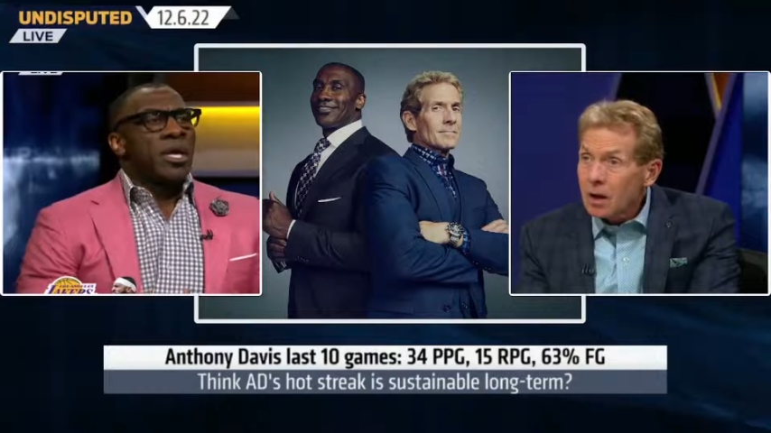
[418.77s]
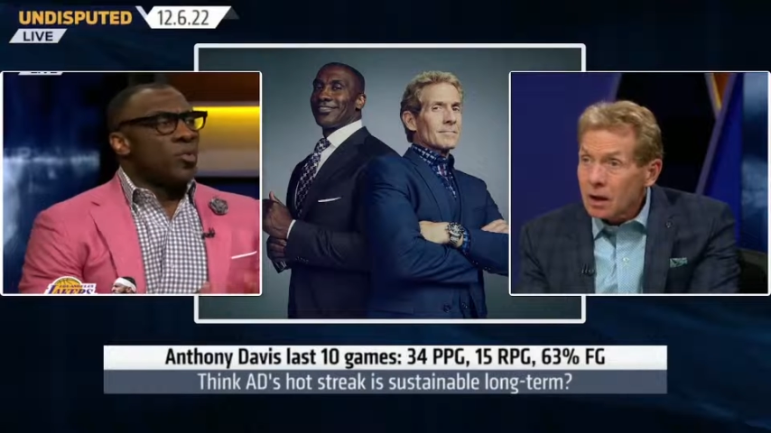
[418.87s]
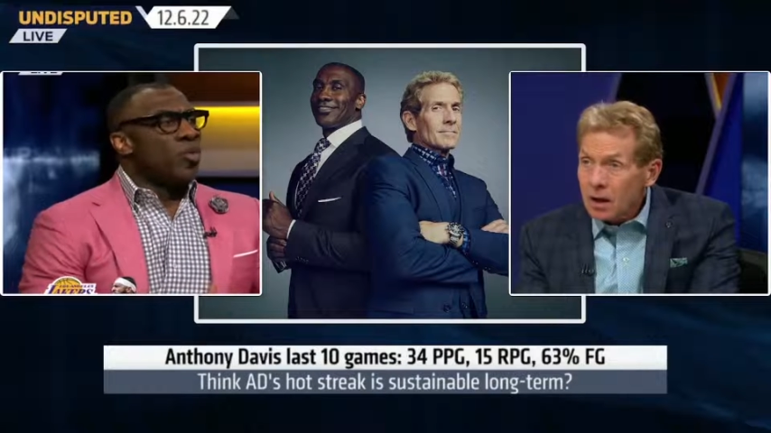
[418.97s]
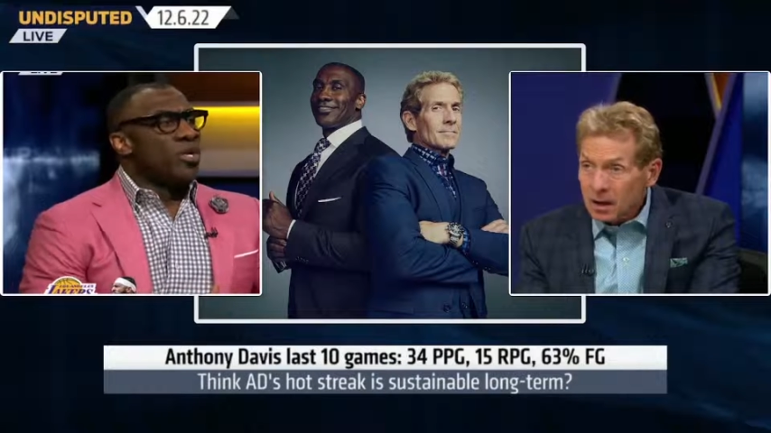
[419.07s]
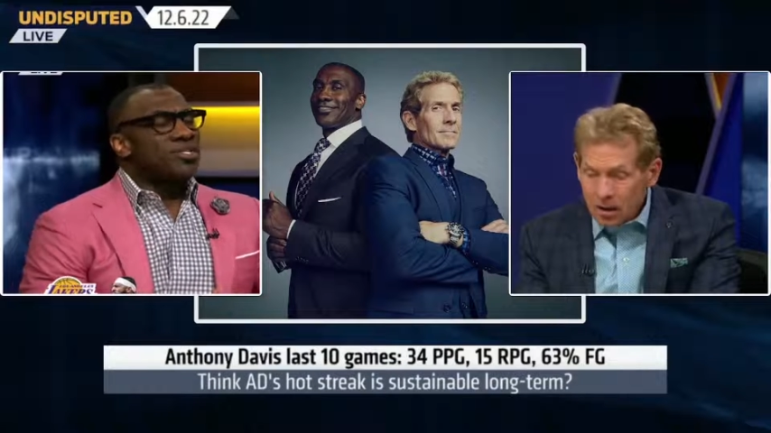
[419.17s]

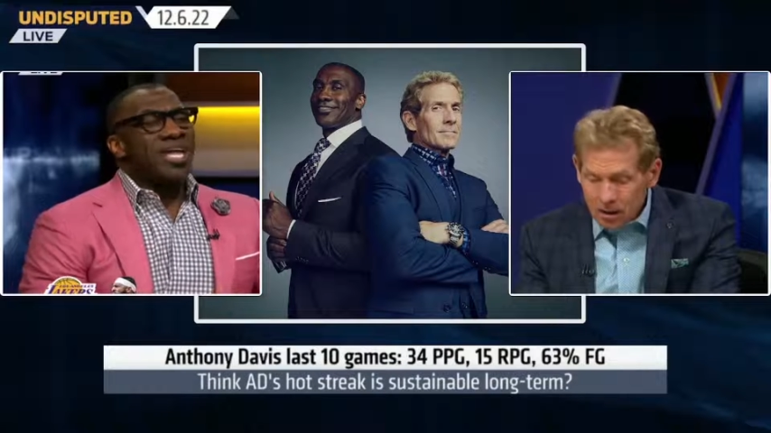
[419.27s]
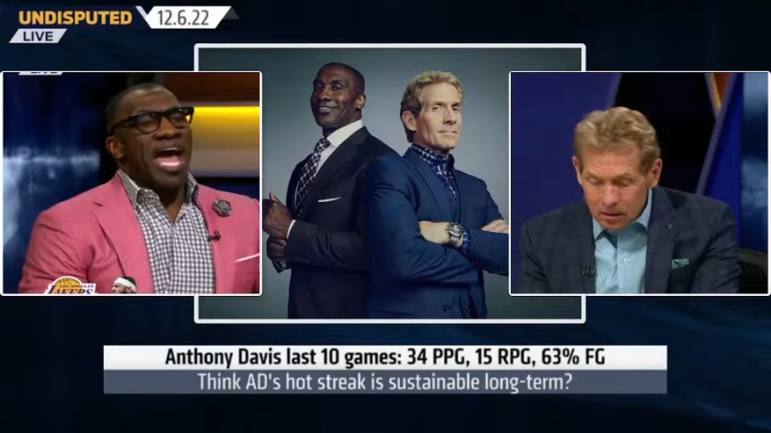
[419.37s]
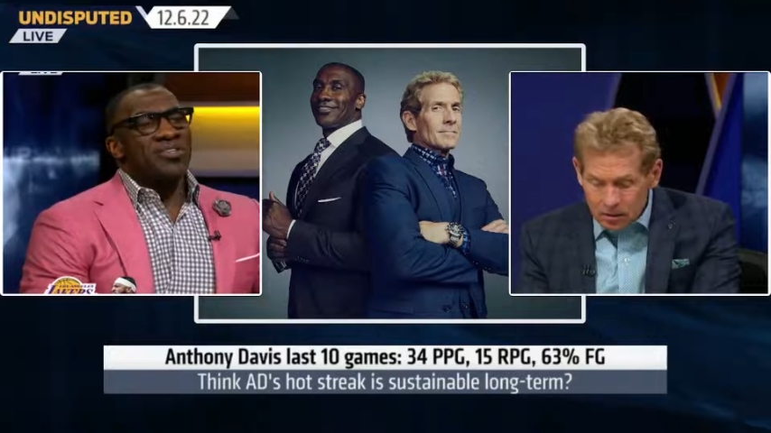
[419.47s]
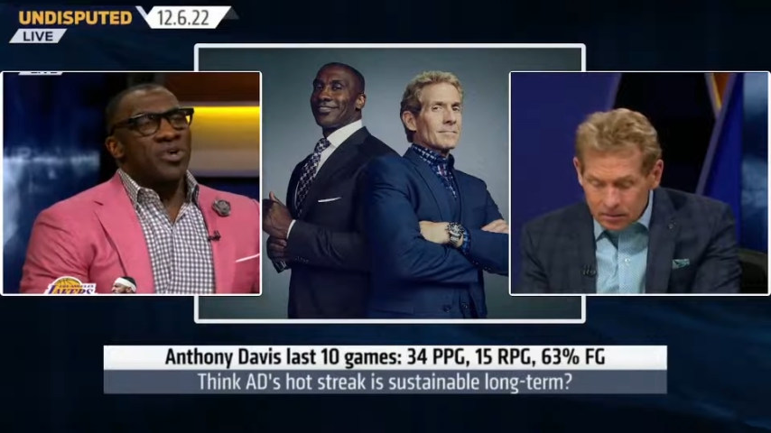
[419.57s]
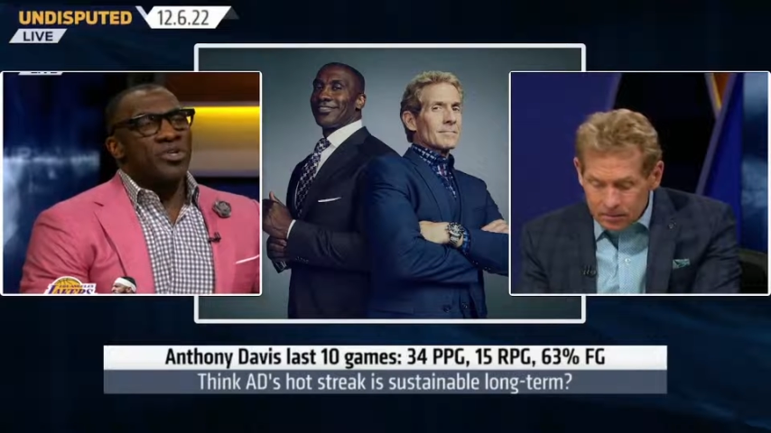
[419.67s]
Speaker 1: When this guy's
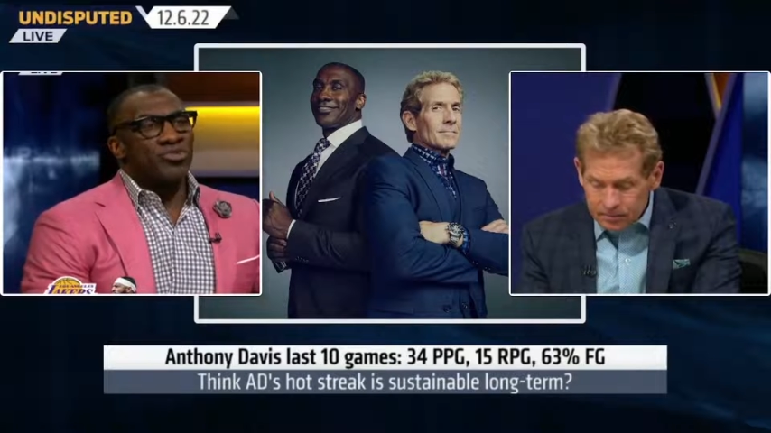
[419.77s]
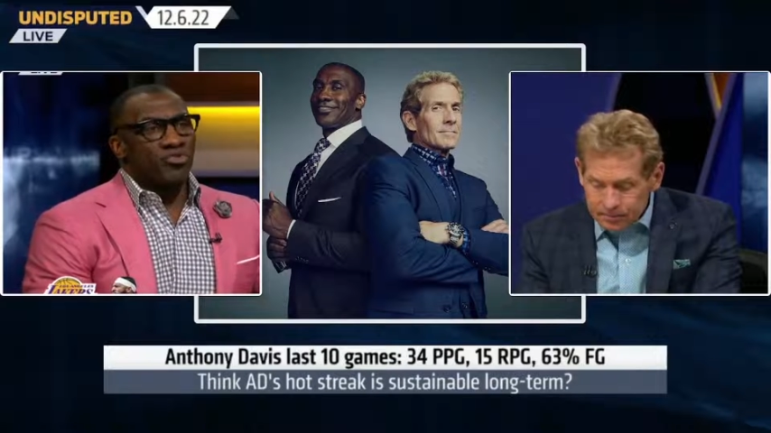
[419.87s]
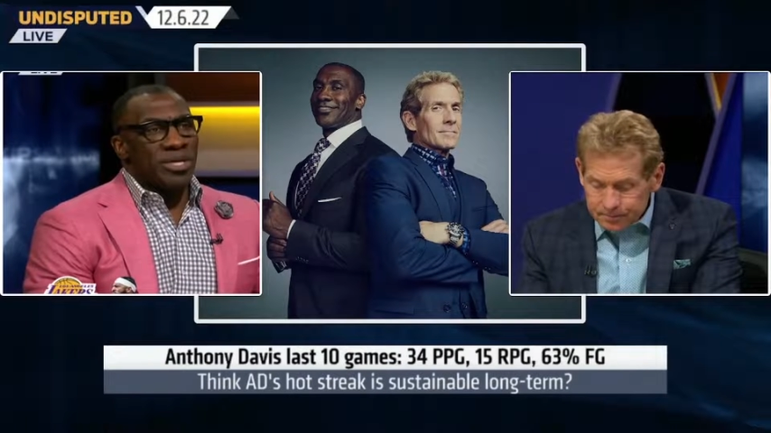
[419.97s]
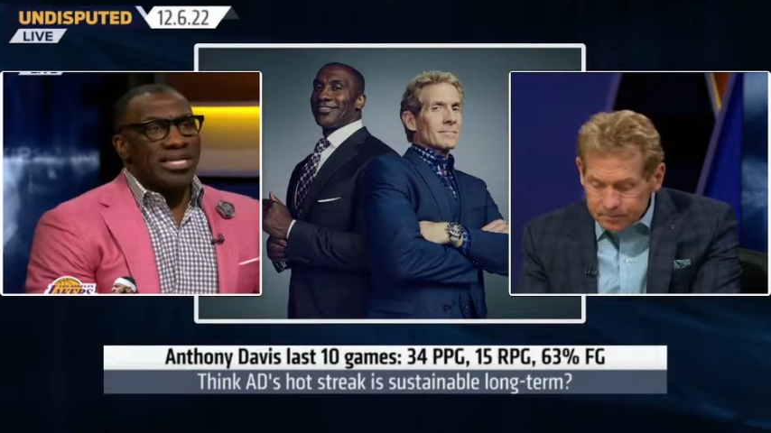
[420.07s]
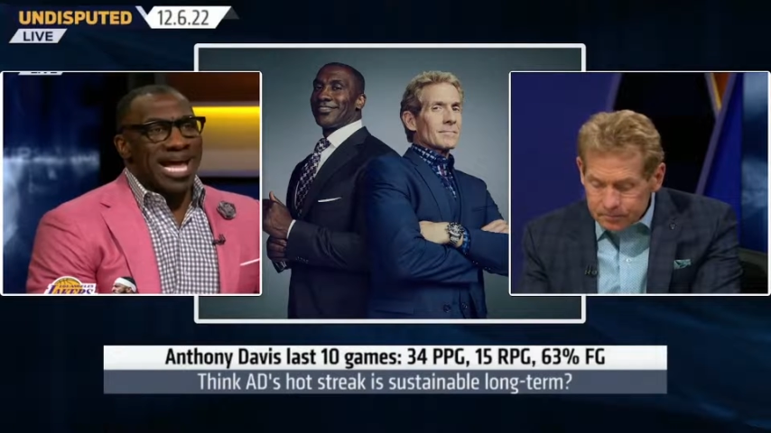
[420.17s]
on a
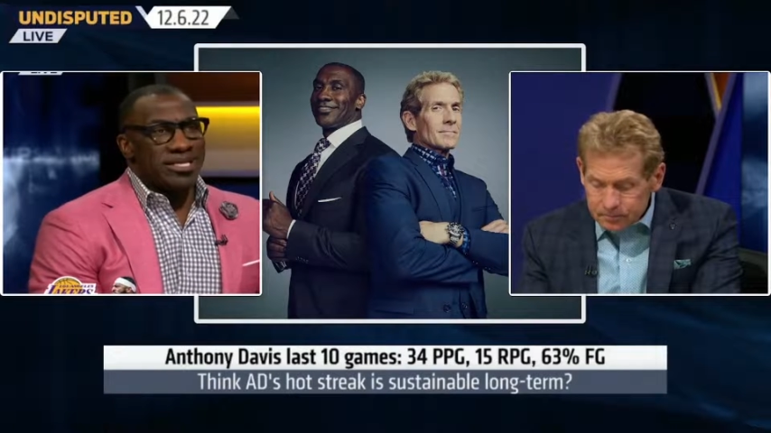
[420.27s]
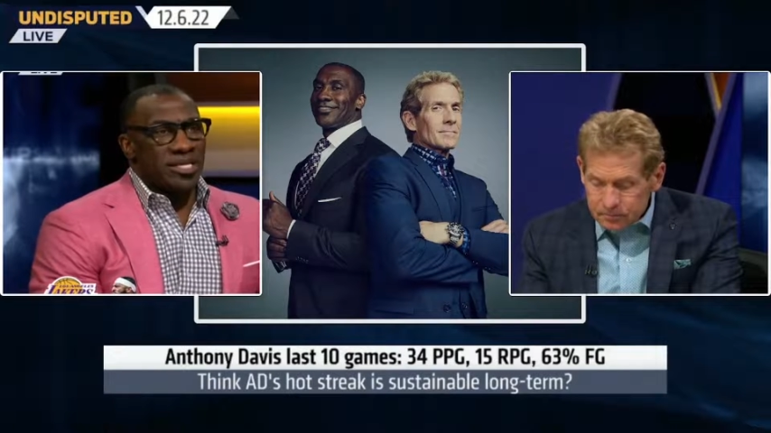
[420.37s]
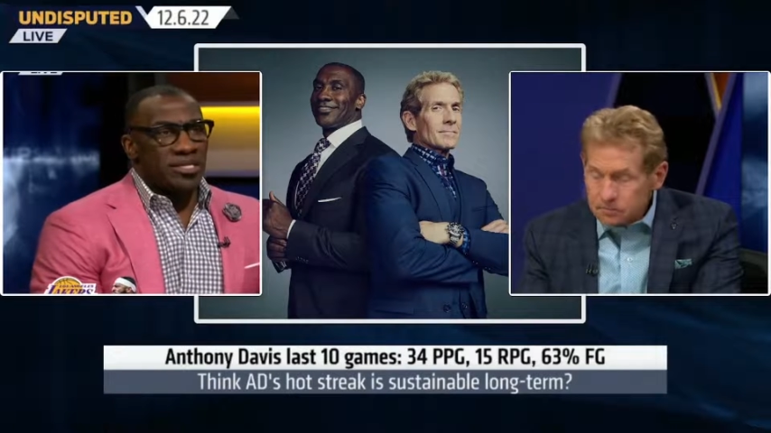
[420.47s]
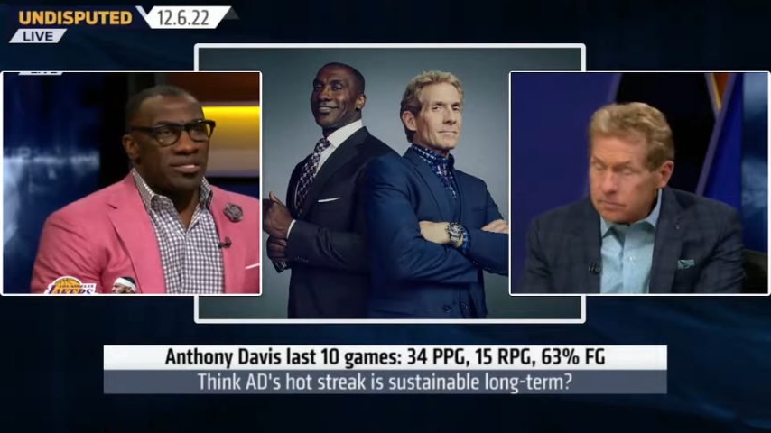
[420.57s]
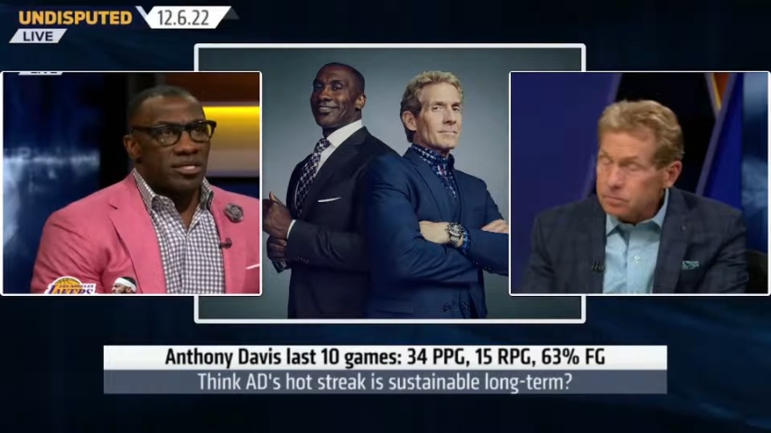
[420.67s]
streak like
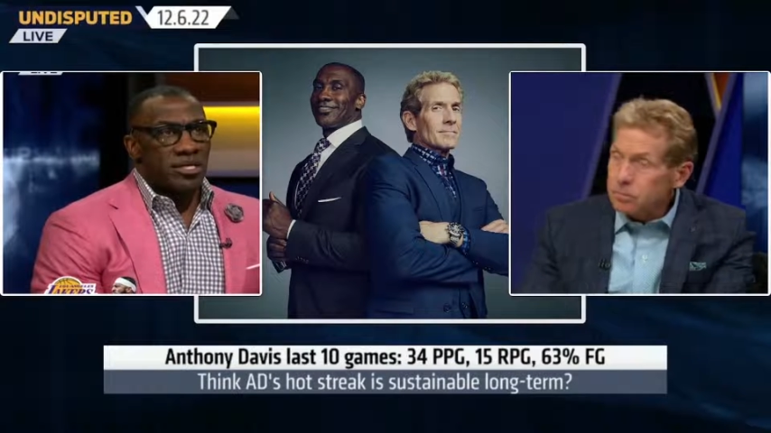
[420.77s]
this,